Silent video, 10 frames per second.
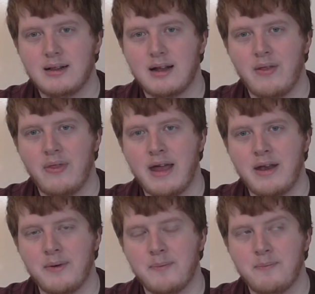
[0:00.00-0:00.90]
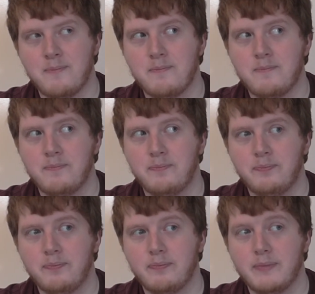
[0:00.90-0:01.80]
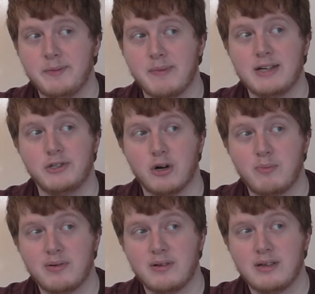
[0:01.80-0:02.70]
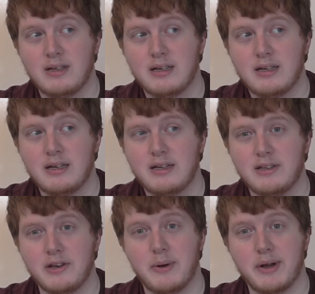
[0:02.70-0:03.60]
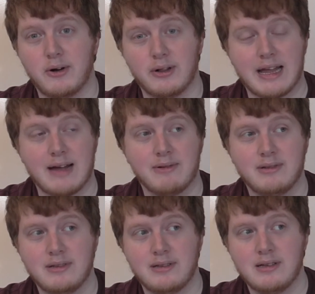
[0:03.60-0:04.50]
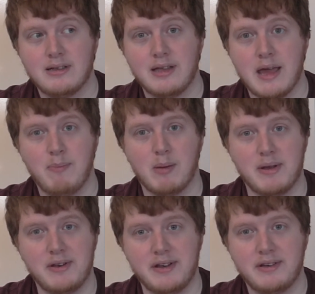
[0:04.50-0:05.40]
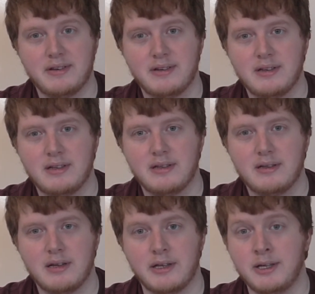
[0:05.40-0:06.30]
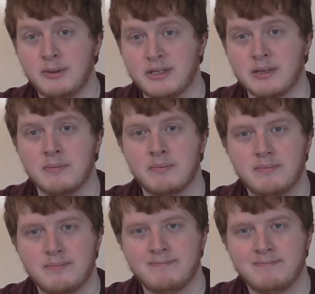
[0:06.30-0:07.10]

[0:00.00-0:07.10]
And then it's my job to know it all down, implement it, and use them.